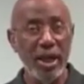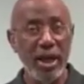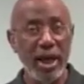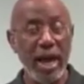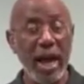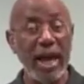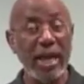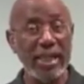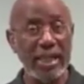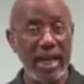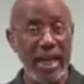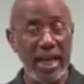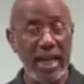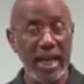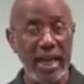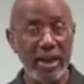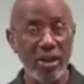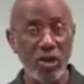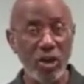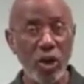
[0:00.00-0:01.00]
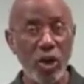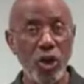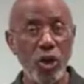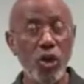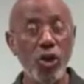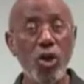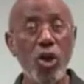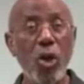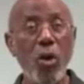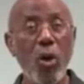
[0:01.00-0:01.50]
I can't,
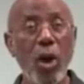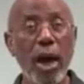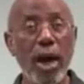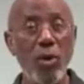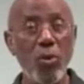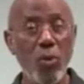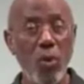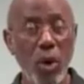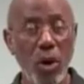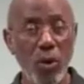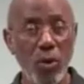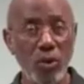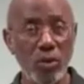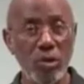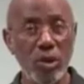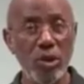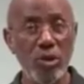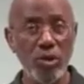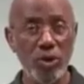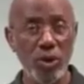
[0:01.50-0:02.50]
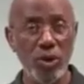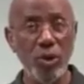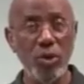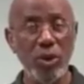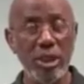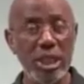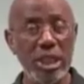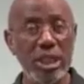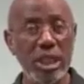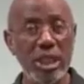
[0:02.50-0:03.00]
no I won't do
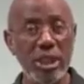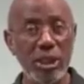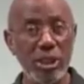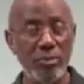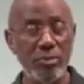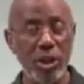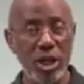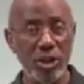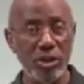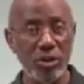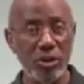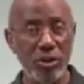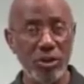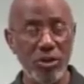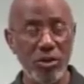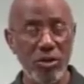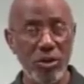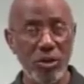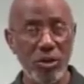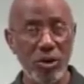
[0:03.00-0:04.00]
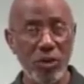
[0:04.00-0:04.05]
anything special